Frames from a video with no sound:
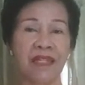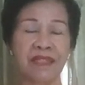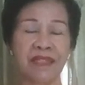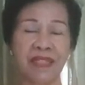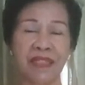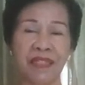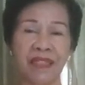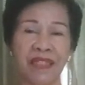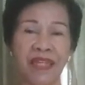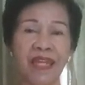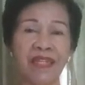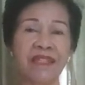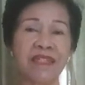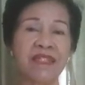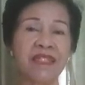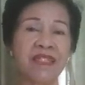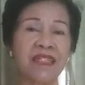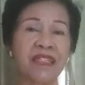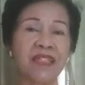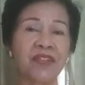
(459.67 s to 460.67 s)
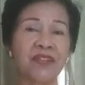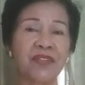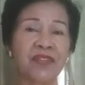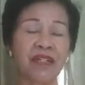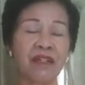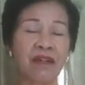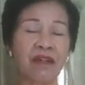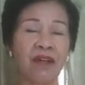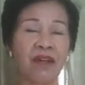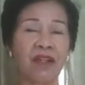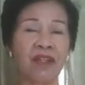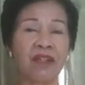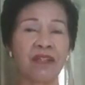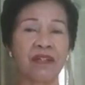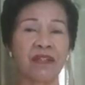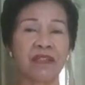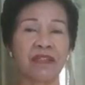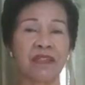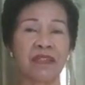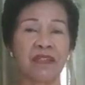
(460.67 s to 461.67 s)
as it gets into the
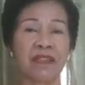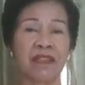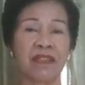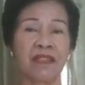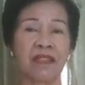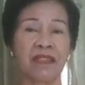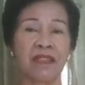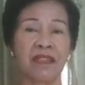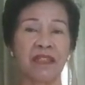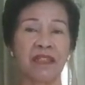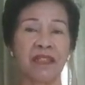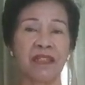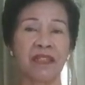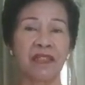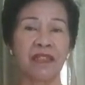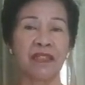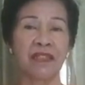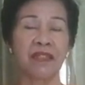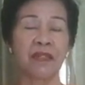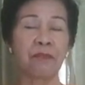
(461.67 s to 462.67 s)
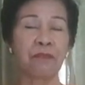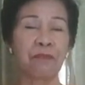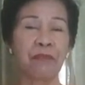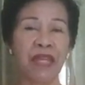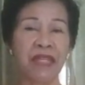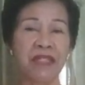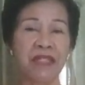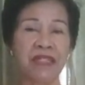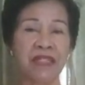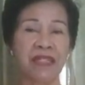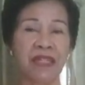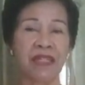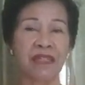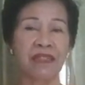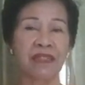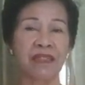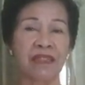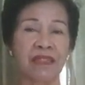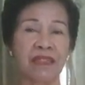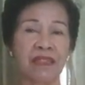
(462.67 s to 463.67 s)
colon, the
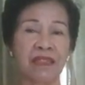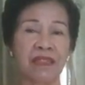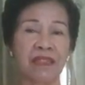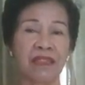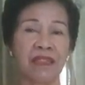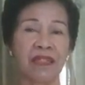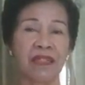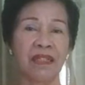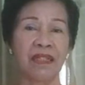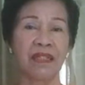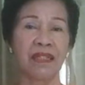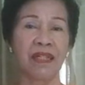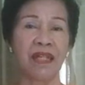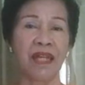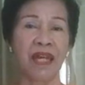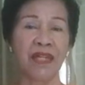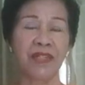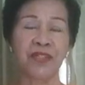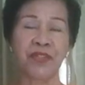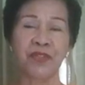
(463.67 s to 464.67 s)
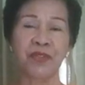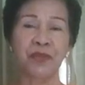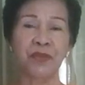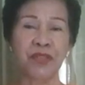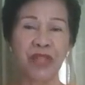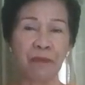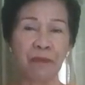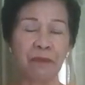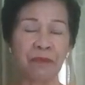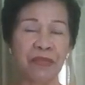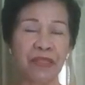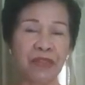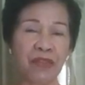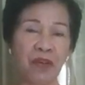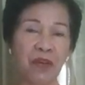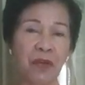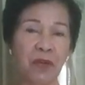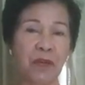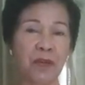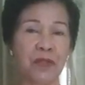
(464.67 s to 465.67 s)
patient has to dump it
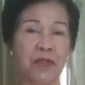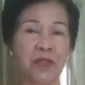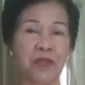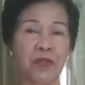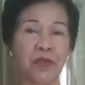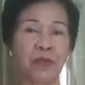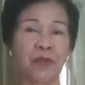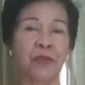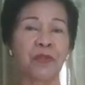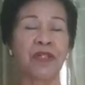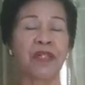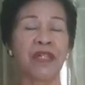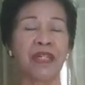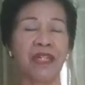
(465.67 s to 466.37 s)
also